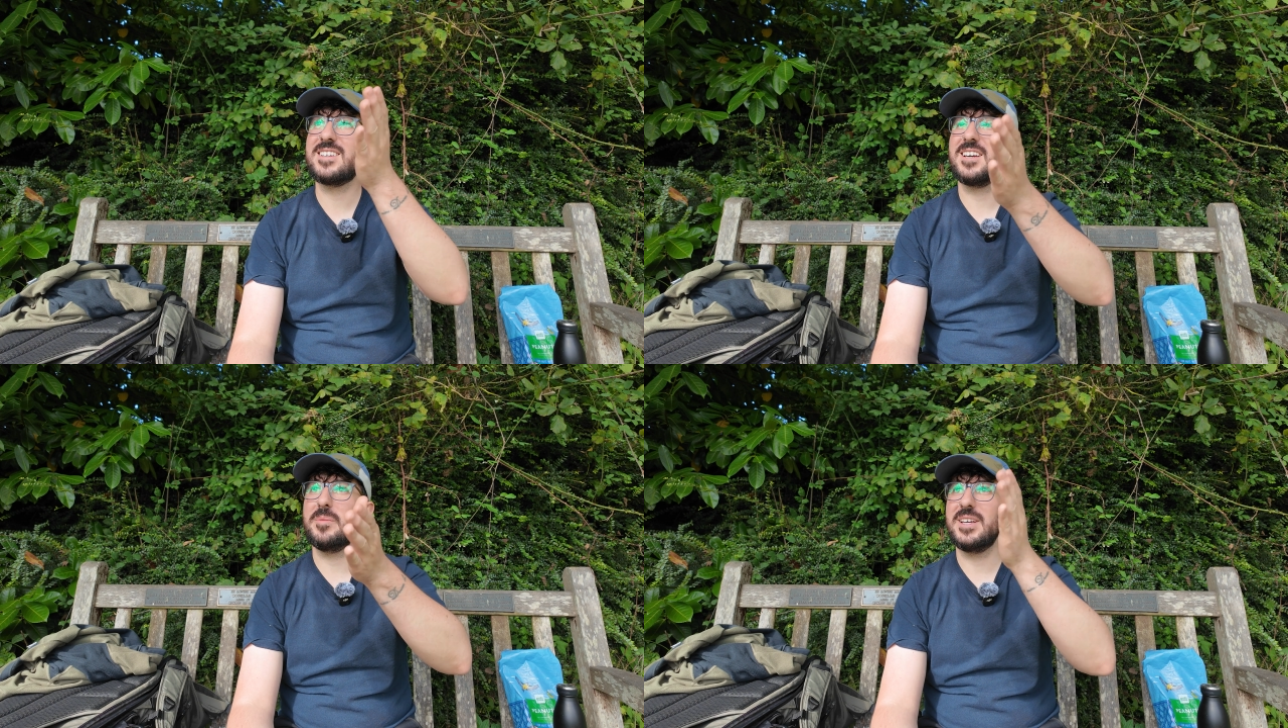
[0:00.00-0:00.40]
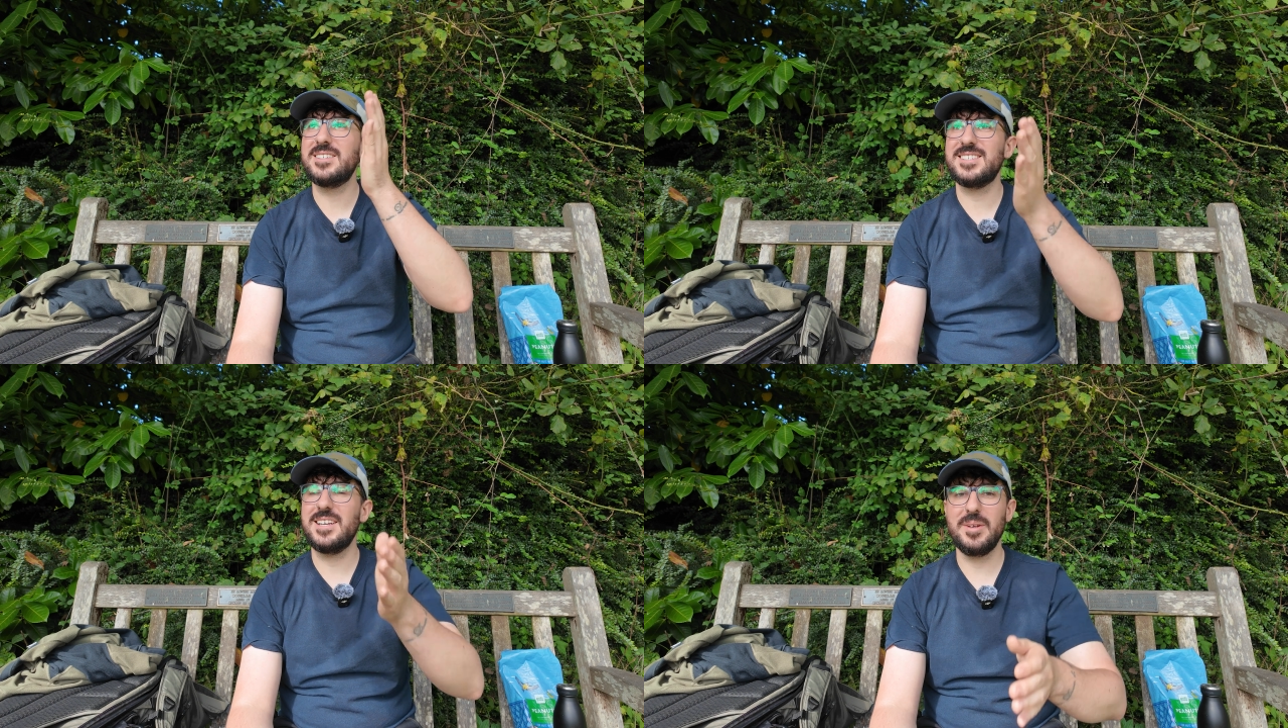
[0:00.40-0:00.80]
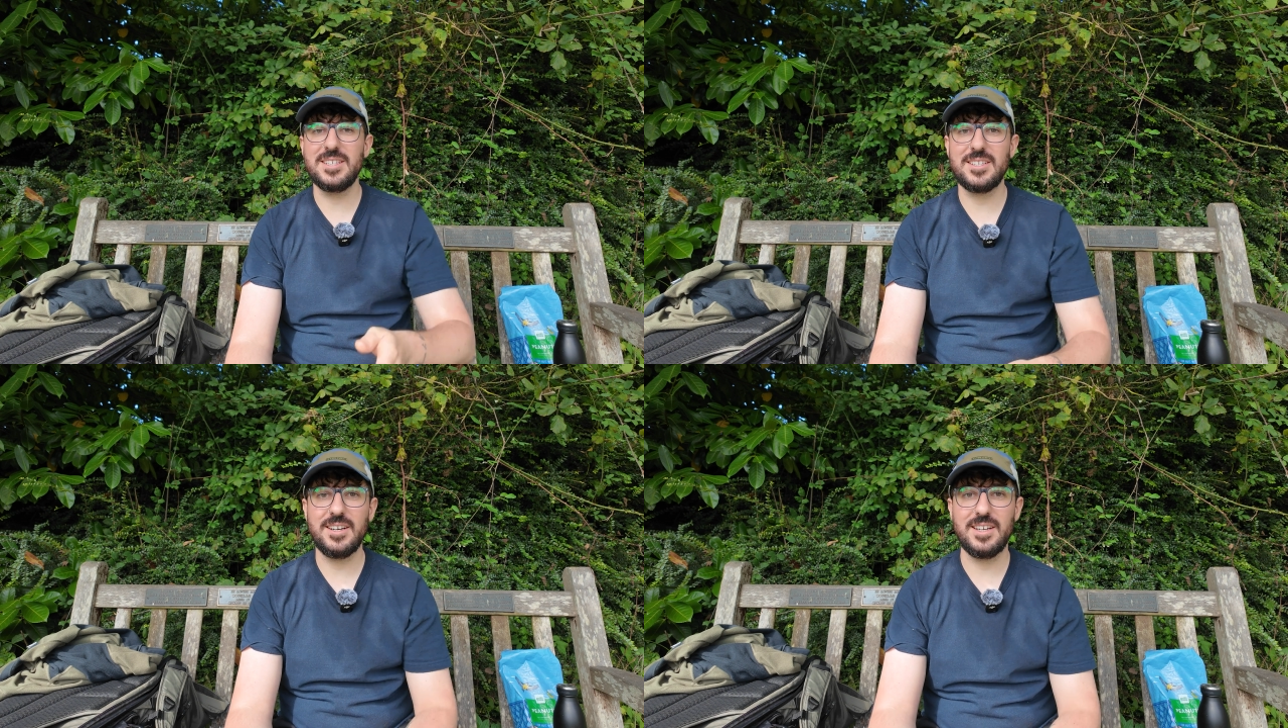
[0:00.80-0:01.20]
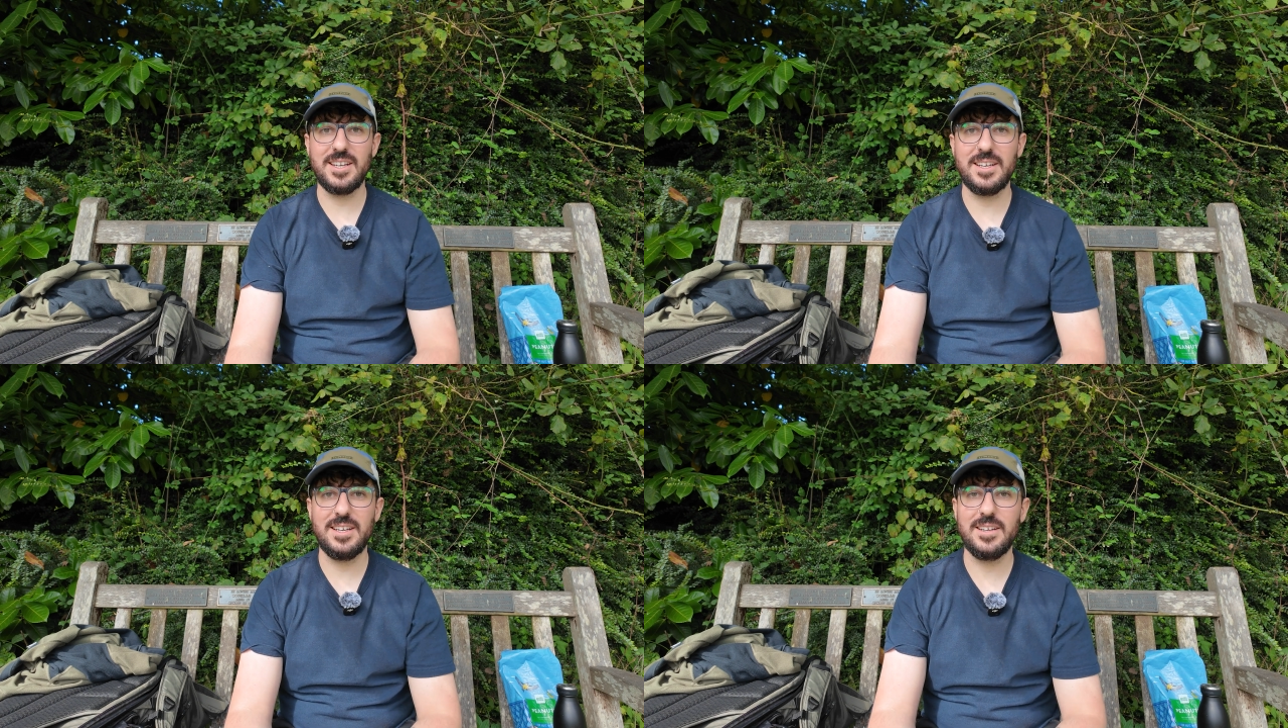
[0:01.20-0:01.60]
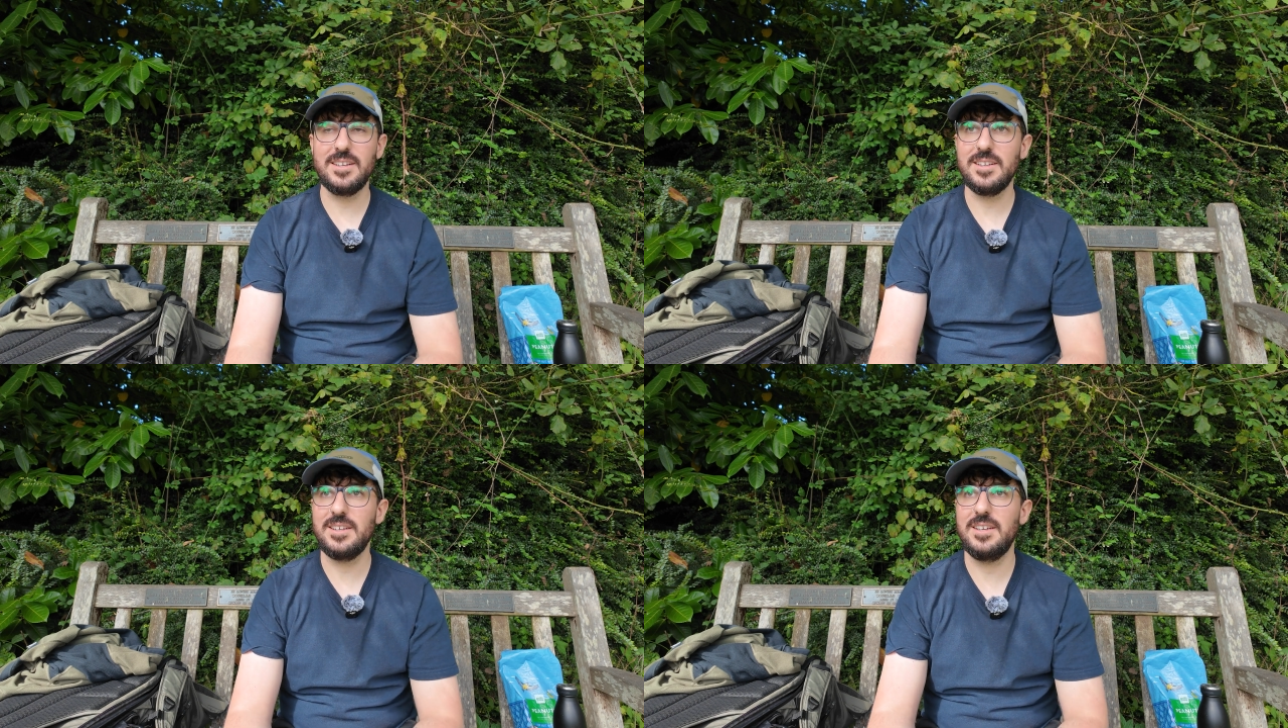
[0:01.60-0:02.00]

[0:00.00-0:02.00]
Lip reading: going to be semi-side lit here,